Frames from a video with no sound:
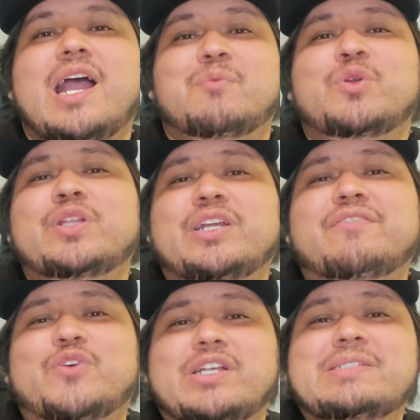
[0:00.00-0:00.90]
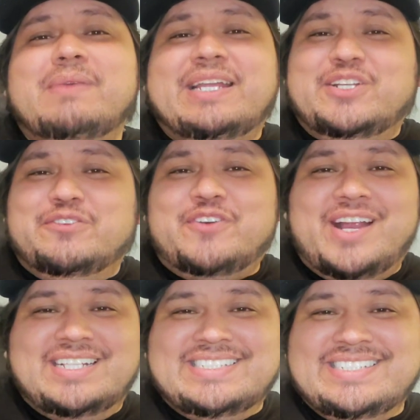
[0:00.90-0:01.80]
I'm really looking forward to making new
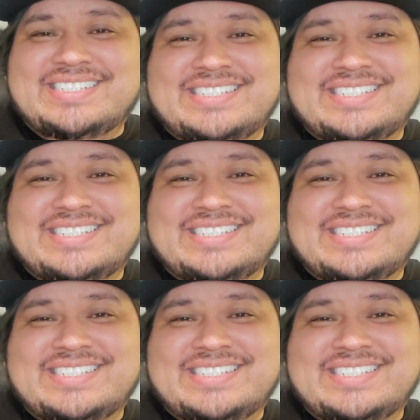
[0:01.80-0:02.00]
friends.